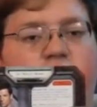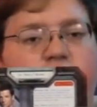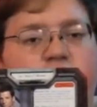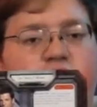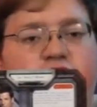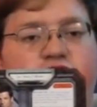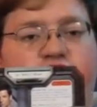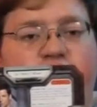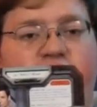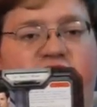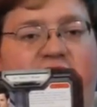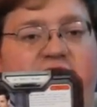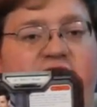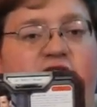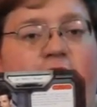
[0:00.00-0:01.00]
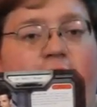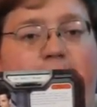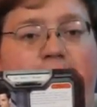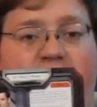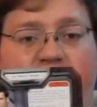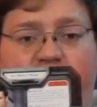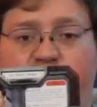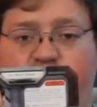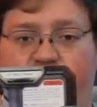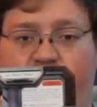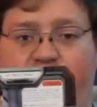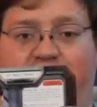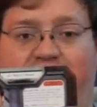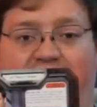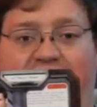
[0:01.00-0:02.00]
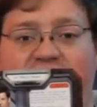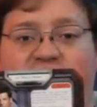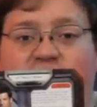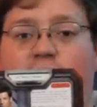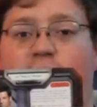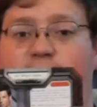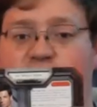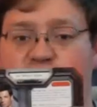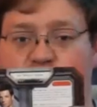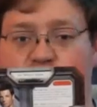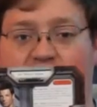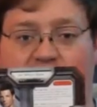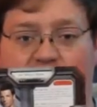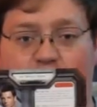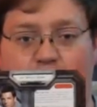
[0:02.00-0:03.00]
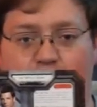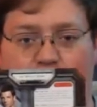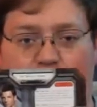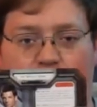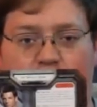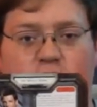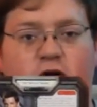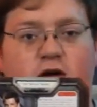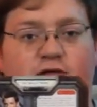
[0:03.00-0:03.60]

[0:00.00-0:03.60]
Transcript: You can choose any combination that adds up to that number